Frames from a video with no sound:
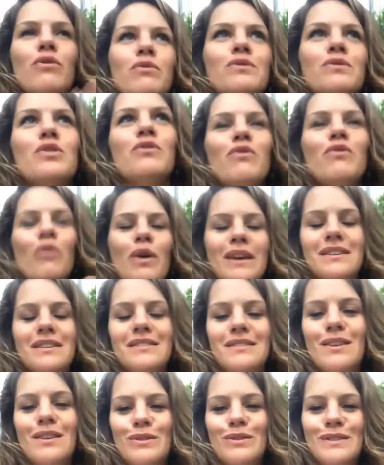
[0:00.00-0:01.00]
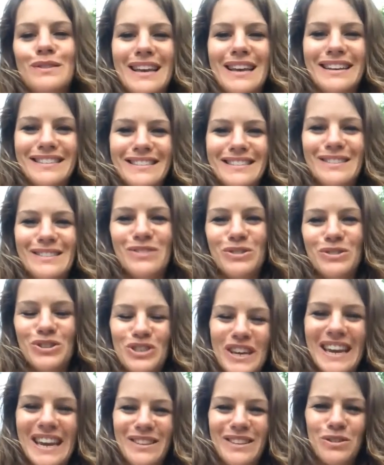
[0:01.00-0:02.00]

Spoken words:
to voice those things, to share,